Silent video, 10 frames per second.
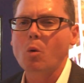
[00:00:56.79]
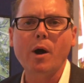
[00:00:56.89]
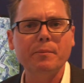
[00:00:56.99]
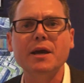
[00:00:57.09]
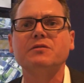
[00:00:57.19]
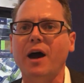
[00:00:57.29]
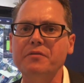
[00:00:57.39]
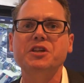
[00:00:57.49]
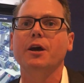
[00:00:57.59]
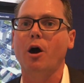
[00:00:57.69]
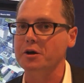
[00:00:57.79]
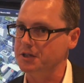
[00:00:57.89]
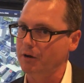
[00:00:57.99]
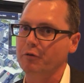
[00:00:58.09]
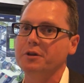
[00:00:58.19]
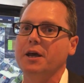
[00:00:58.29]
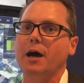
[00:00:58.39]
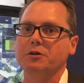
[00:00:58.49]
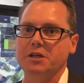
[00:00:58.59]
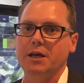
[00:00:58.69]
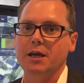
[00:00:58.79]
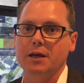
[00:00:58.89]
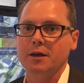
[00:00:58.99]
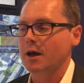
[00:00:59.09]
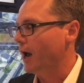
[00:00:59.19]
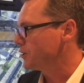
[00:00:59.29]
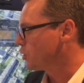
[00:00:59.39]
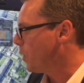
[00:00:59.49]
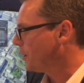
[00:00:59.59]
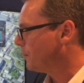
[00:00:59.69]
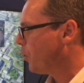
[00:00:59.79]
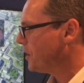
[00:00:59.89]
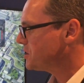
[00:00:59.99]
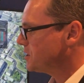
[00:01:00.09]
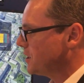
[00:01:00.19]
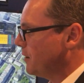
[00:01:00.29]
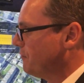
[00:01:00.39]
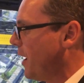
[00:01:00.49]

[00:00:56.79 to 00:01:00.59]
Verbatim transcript: well, what makes 5G NR different than LTE? And so one of the points is that in